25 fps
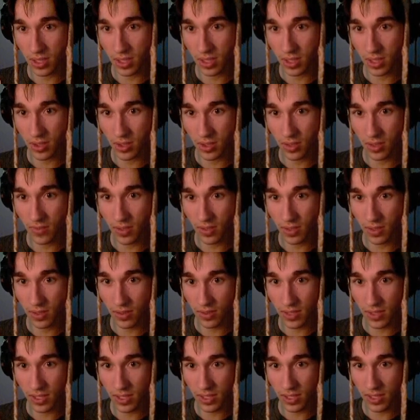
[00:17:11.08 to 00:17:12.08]
I don't even know
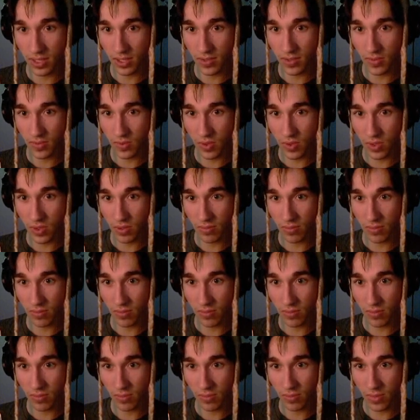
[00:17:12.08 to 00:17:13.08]
what's in this room.
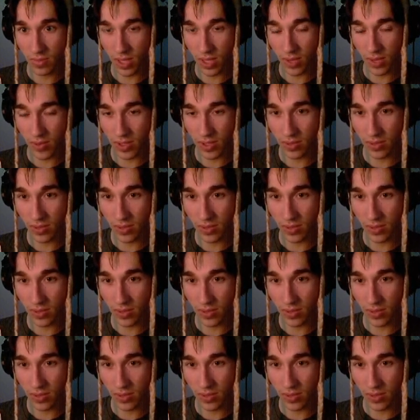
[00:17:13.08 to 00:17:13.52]
I want